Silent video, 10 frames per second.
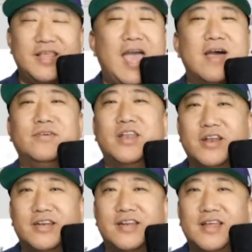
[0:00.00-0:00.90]
They haven't
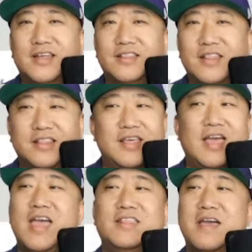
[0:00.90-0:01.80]
done it.
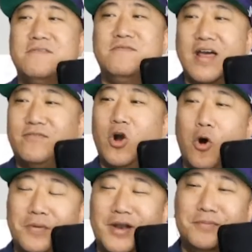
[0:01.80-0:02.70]
They, they have never
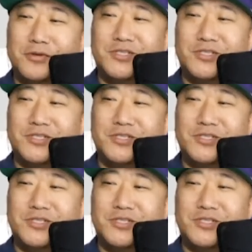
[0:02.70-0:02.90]
opened up